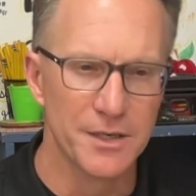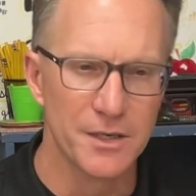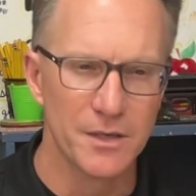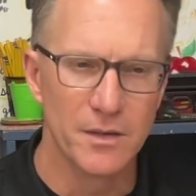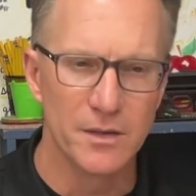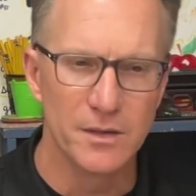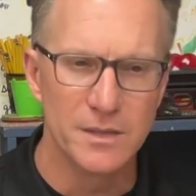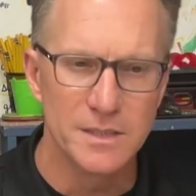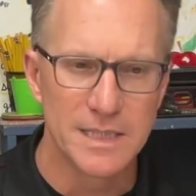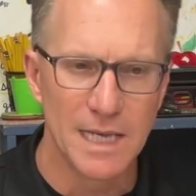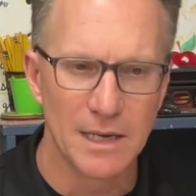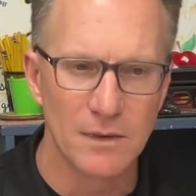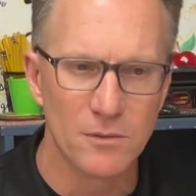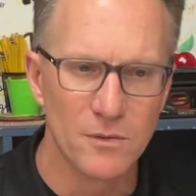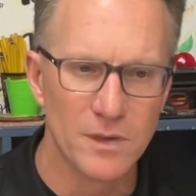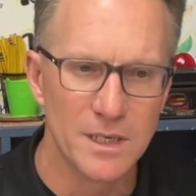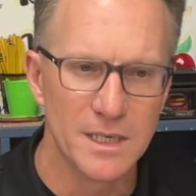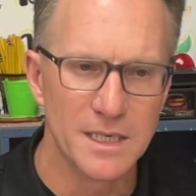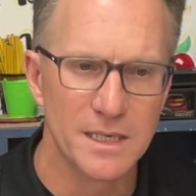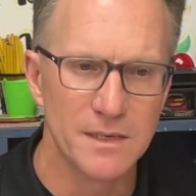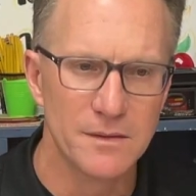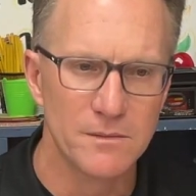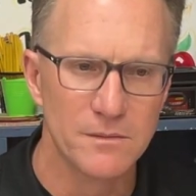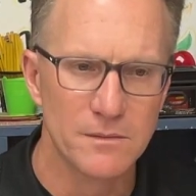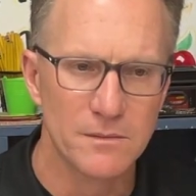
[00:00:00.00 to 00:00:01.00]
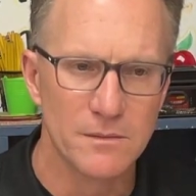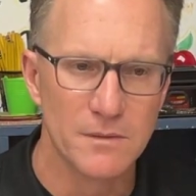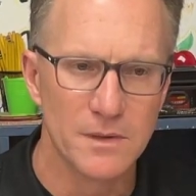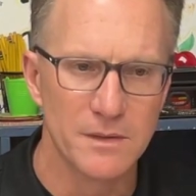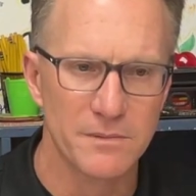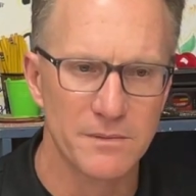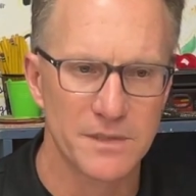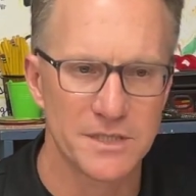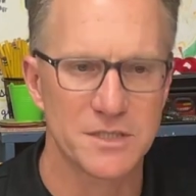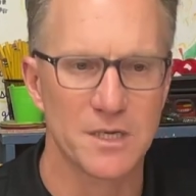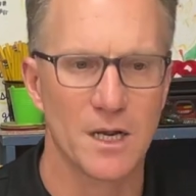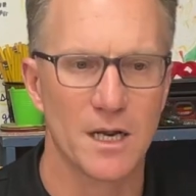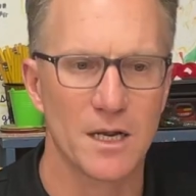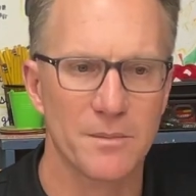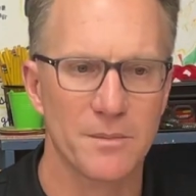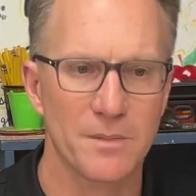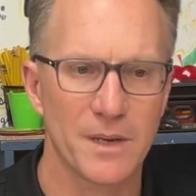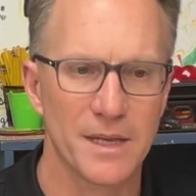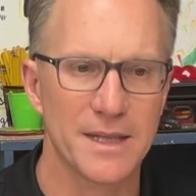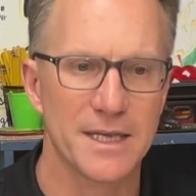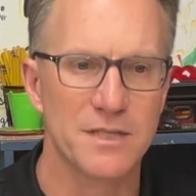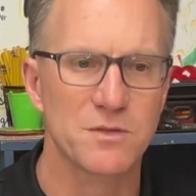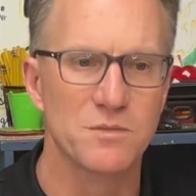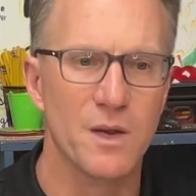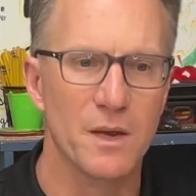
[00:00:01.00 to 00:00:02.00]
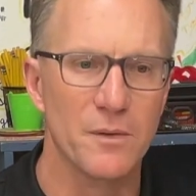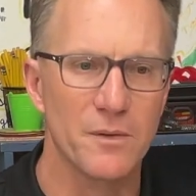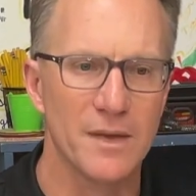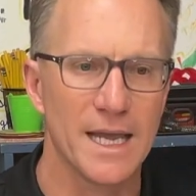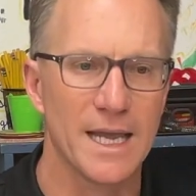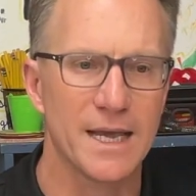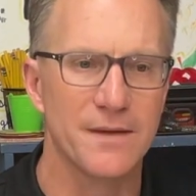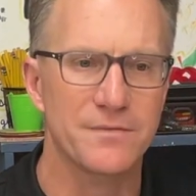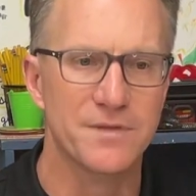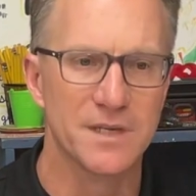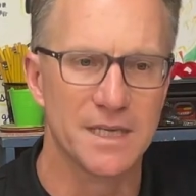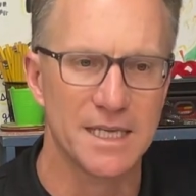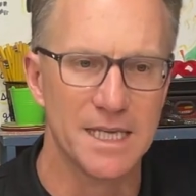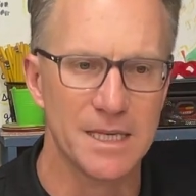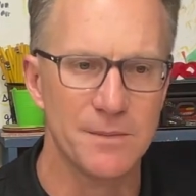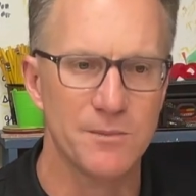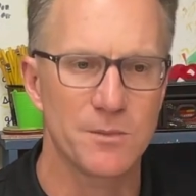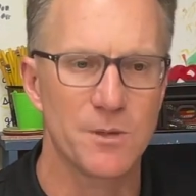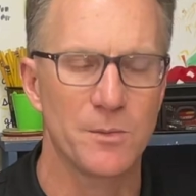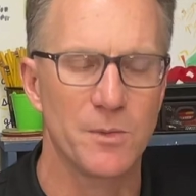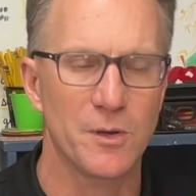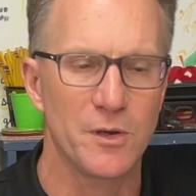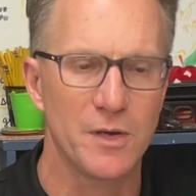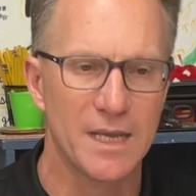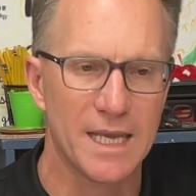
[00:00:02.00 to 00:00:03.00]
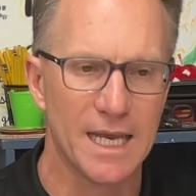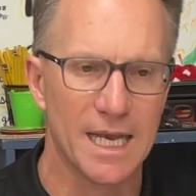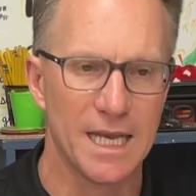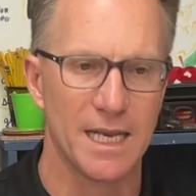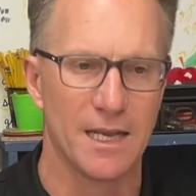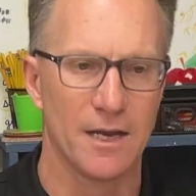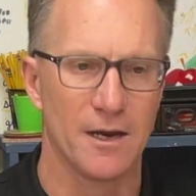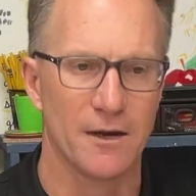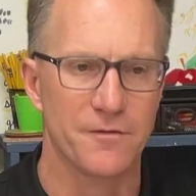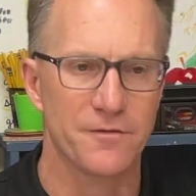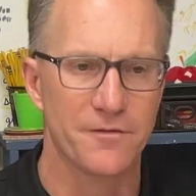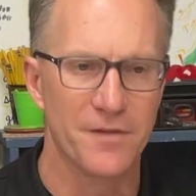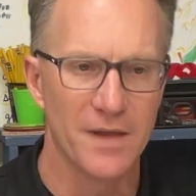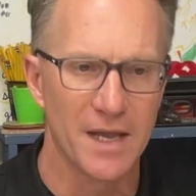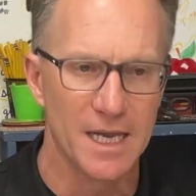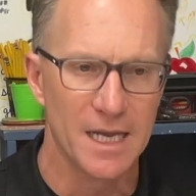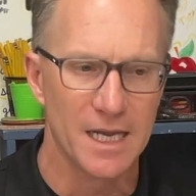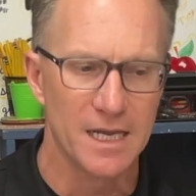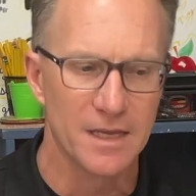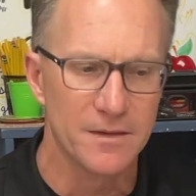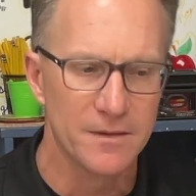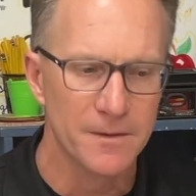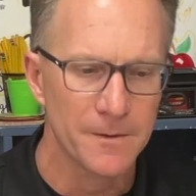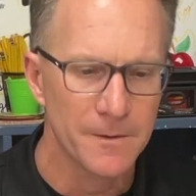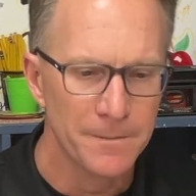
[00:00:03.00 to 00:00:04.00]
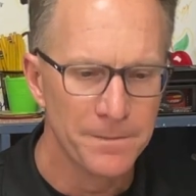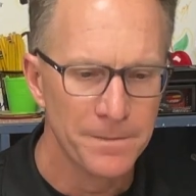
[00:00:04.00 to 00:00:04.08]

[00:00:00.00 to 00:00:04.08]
It's like, what did we talk about? That's why we have to keep communicating our faith.